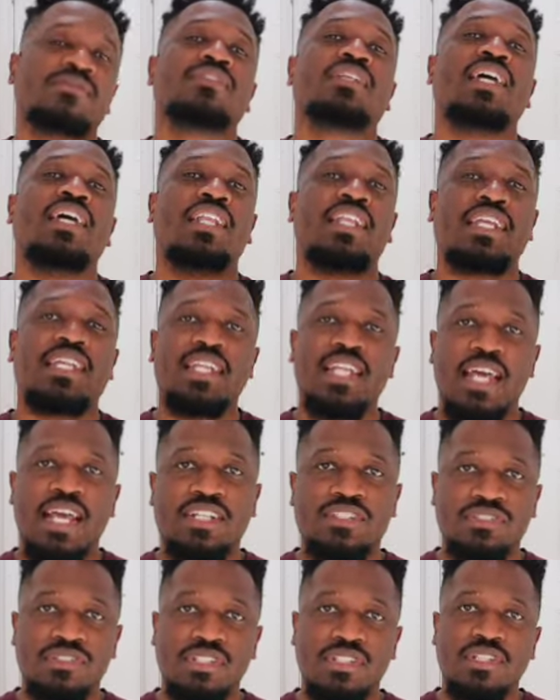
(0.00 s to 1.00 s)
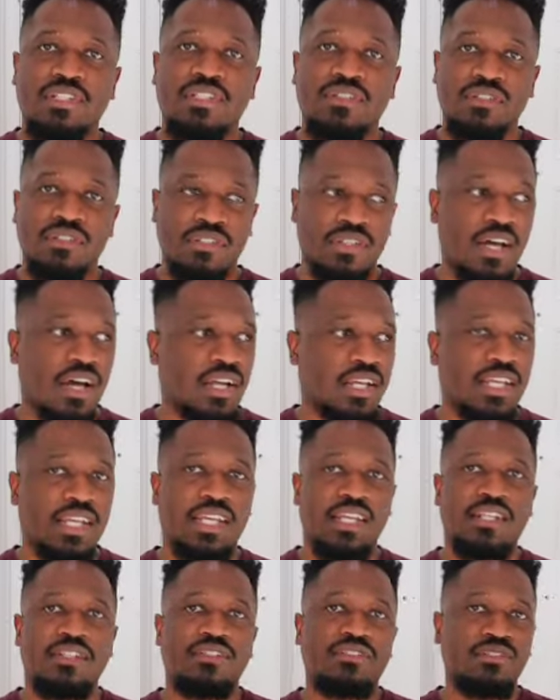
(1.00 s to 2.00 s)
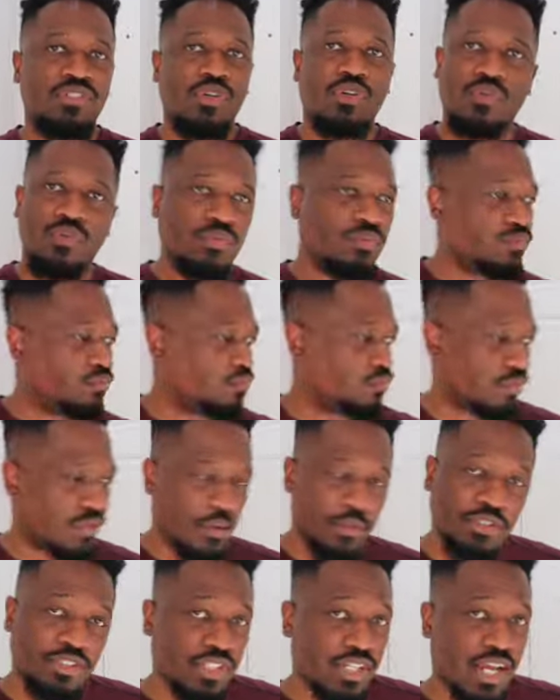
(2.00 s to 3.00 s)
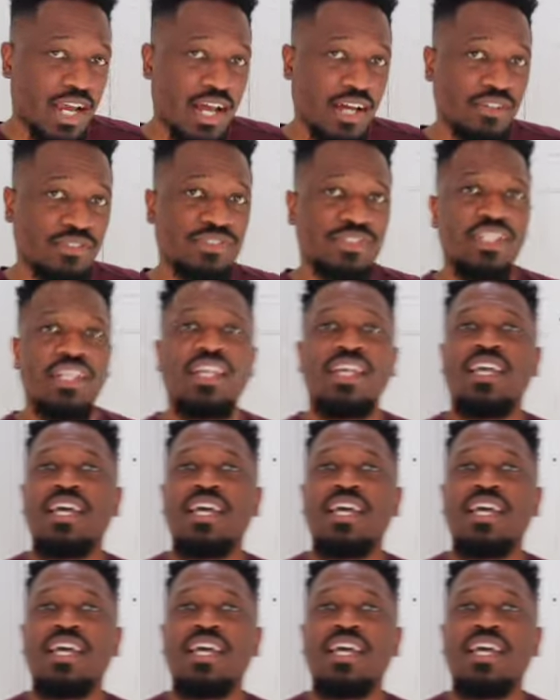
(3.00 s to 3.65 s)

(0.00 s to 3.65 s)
and they can actually log in, you know, come into your house,